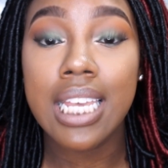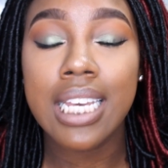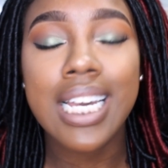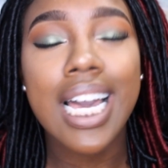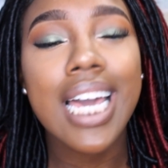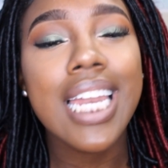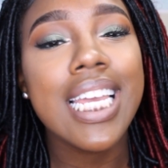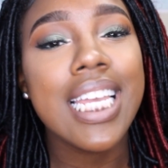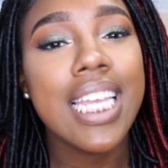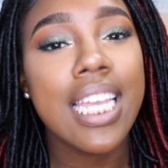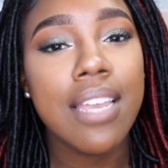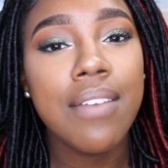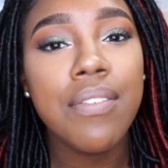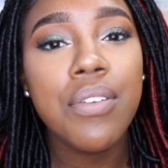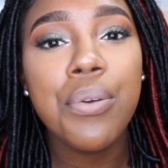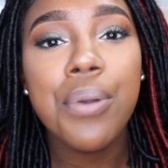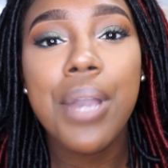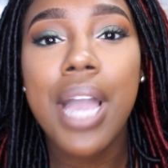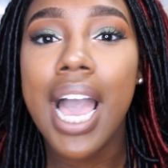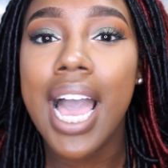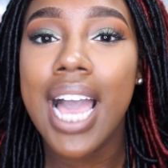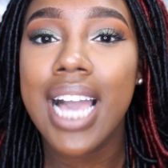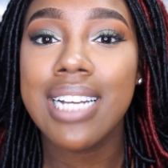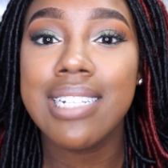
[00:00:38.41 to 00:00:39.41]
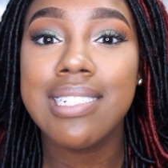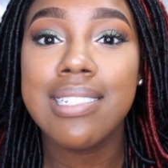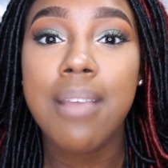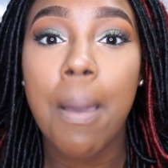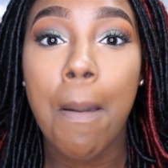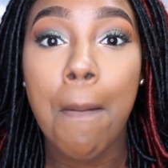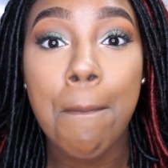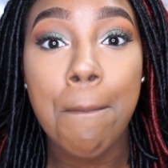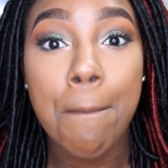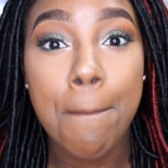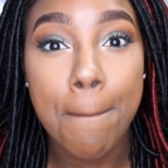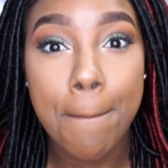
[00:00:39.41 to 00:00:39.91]
gotta give you guys
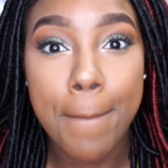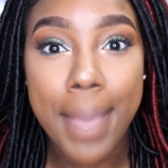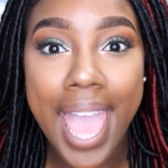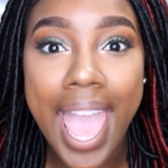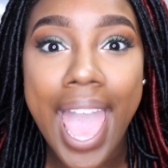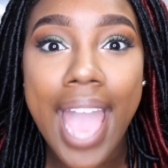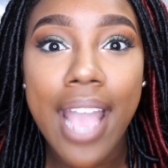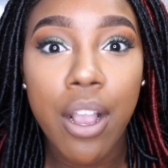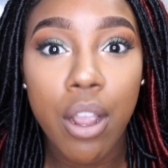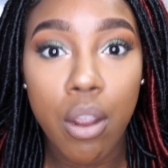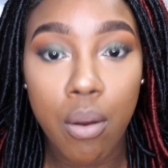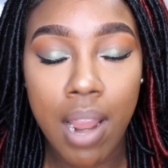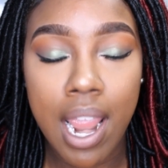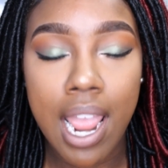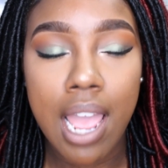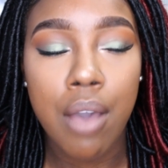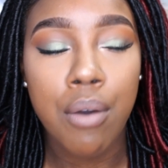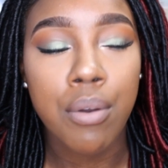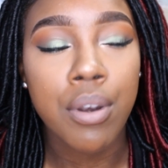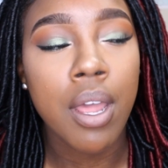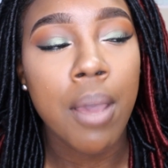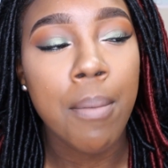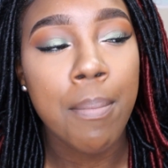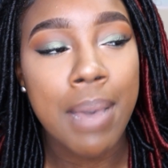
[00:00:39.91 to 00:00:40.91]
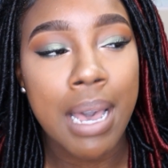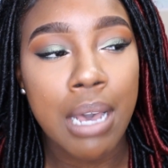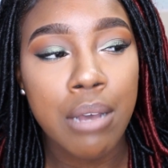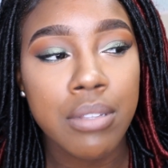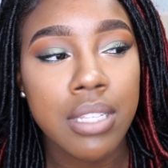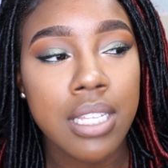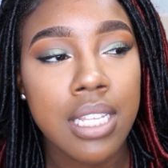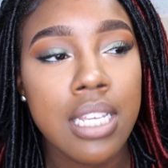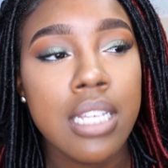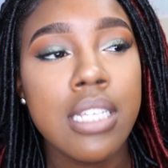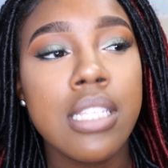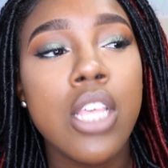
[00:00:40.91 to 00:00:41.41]
some background
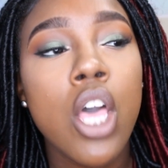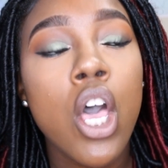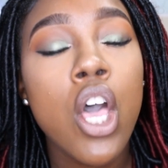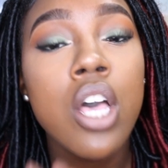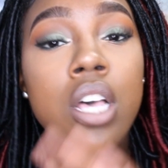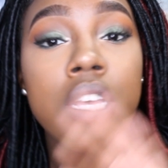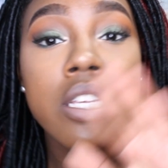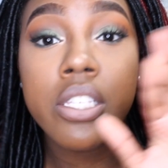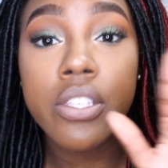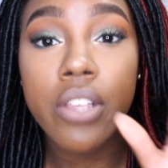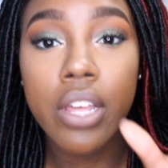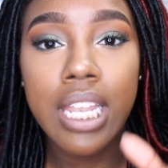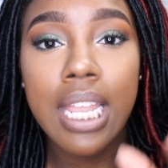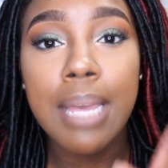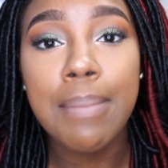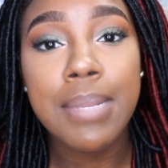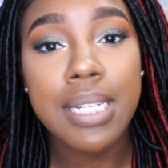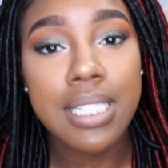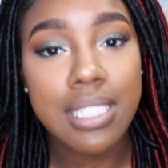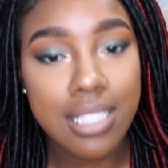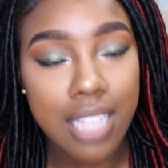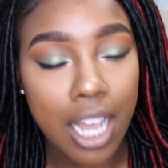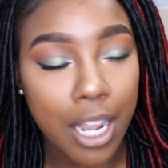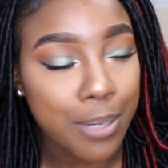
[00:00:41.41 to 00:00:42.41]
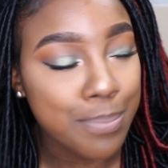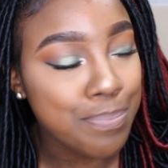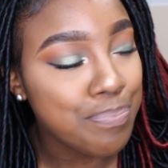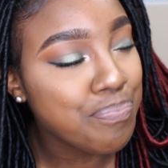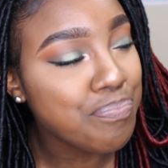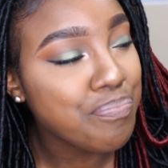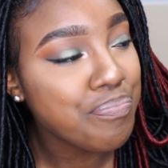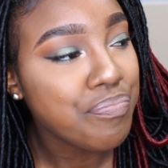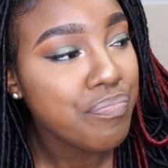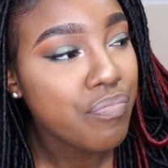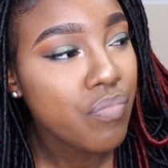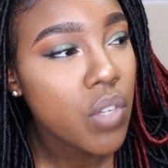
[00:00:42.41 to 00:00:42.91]
about this. So let me start.
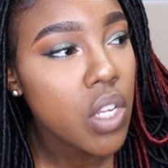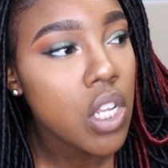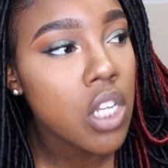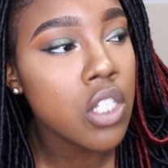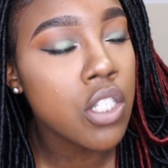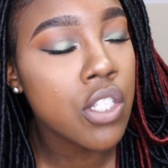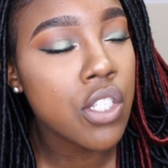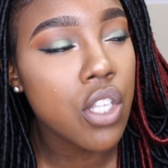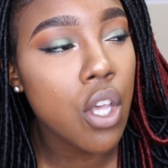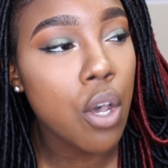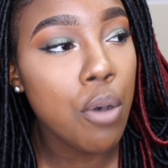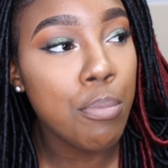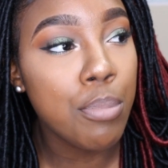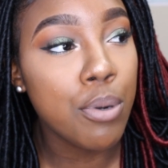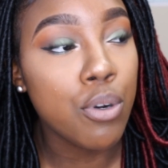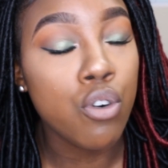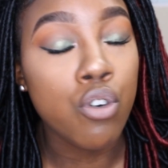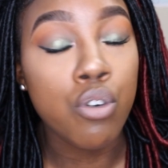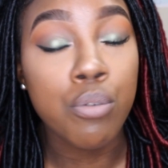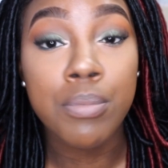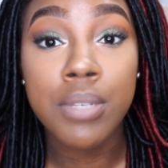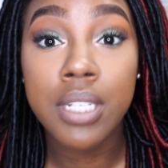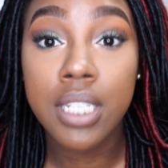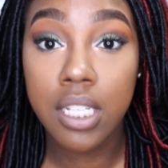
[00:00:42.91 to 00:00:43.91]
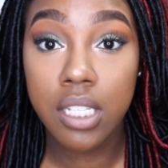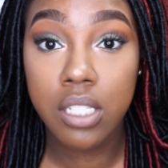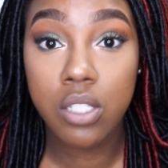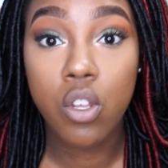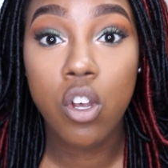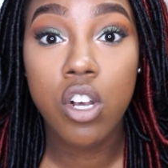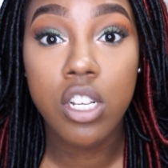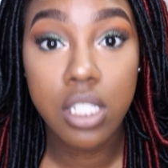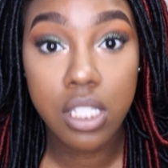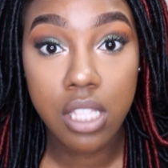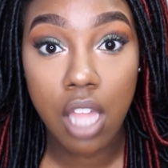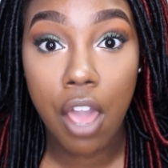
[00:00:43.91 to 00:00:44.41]
So boom, this
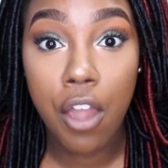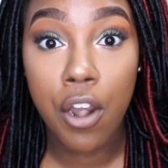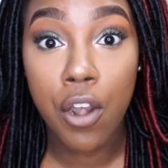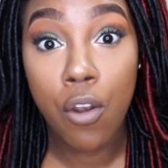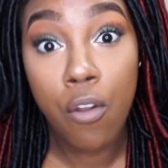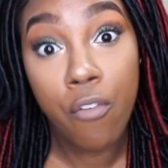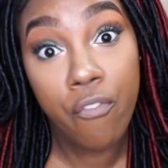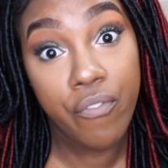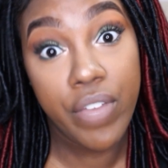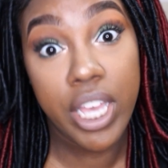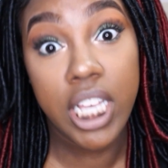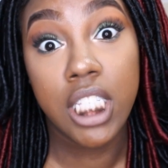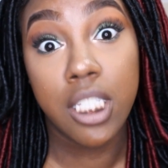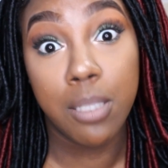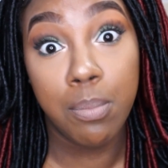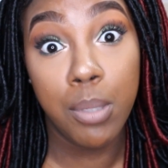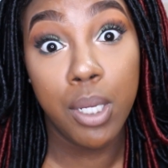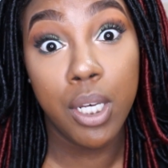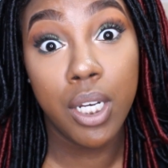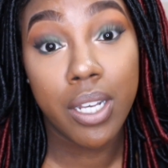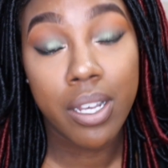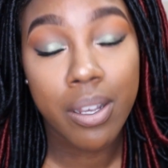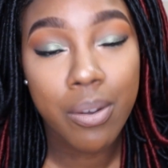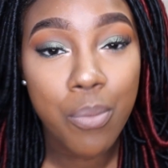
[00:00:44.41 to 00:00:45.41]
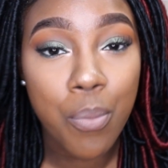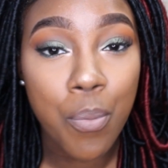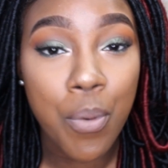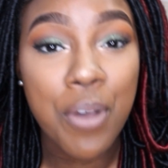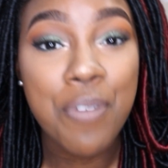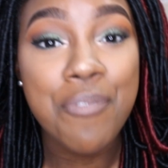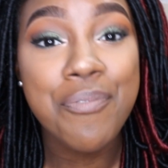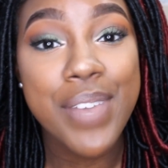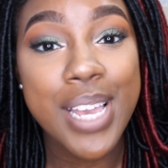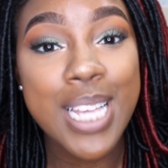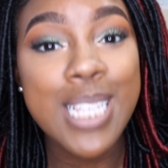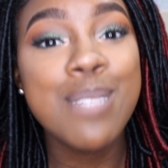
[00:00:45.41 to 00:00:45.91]
all started on Facebook
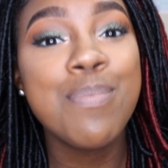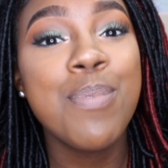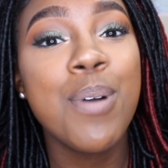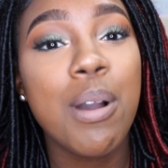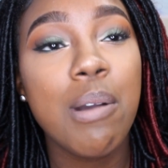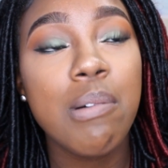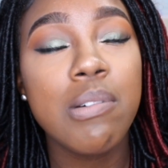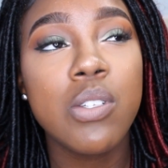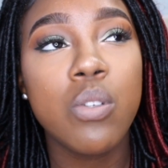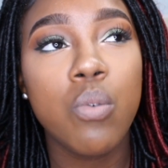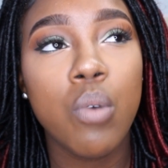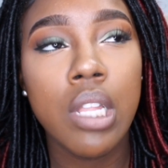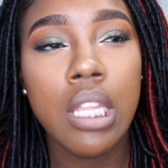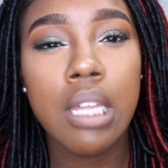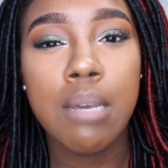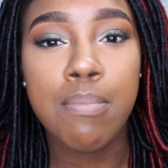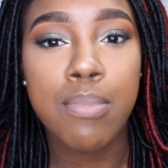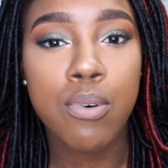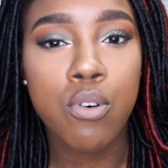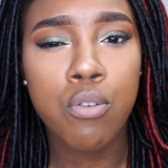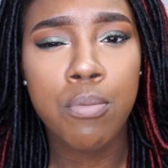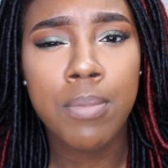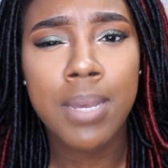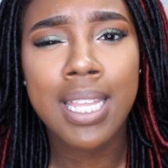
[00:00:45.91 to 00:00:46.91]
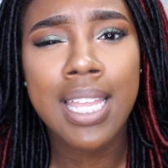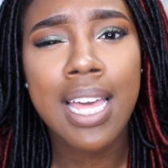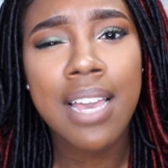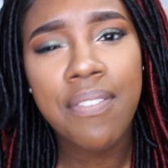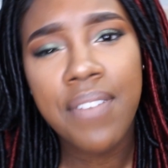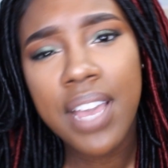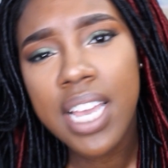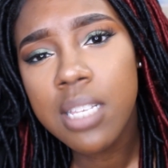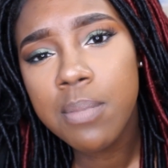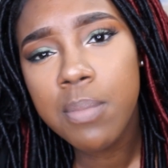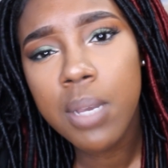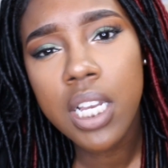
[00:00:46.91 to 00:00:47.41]
when Facebook was really booming.
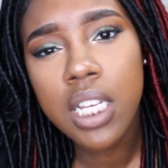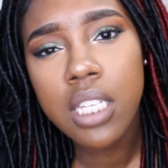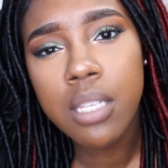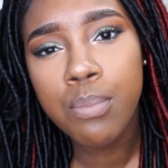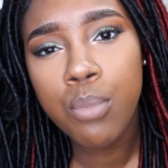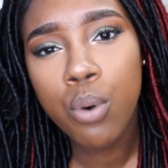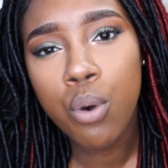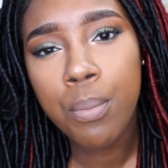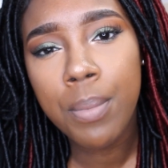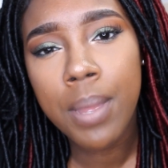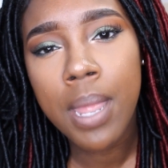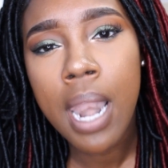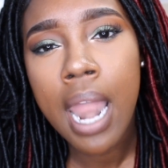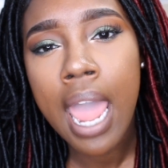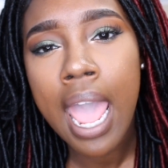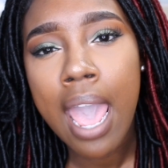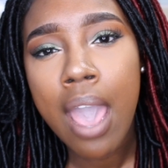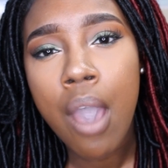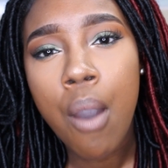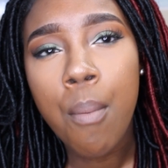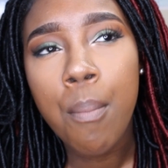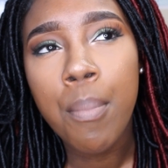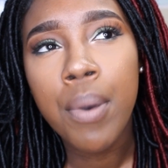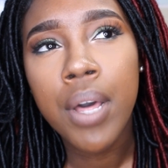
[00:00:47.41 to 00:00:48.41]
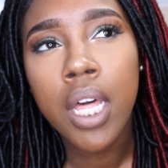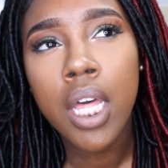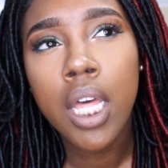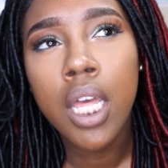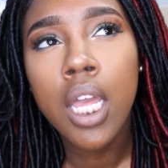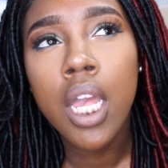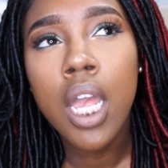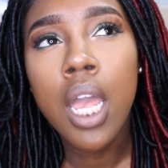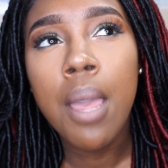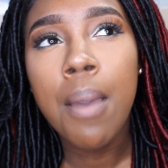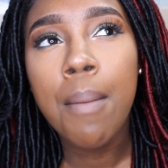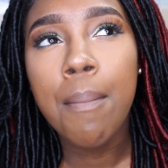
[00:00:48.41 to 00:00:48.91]
Like, Facebook is booming now, but